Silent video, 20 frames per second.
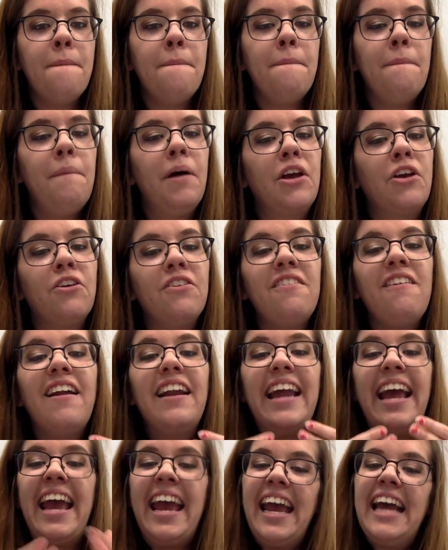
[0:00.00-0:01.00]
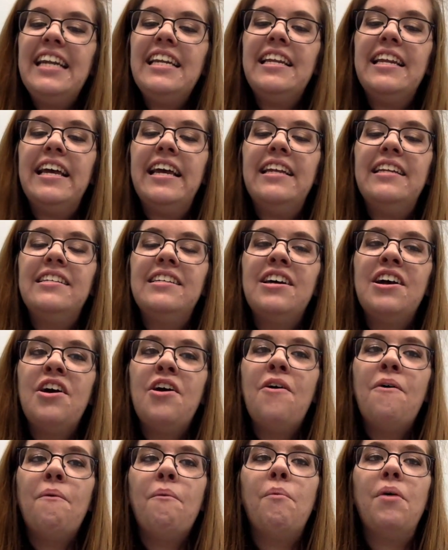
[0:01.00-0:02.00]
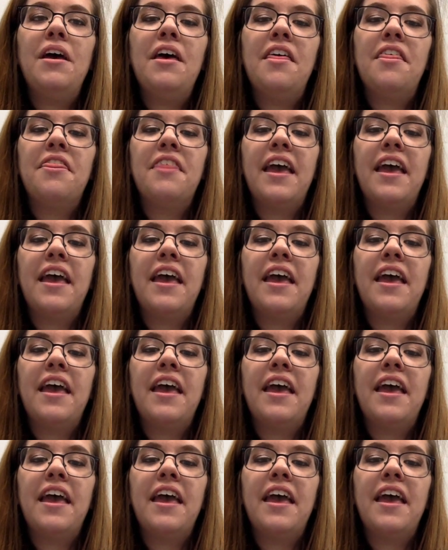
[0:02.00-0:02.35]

but you're not handed it with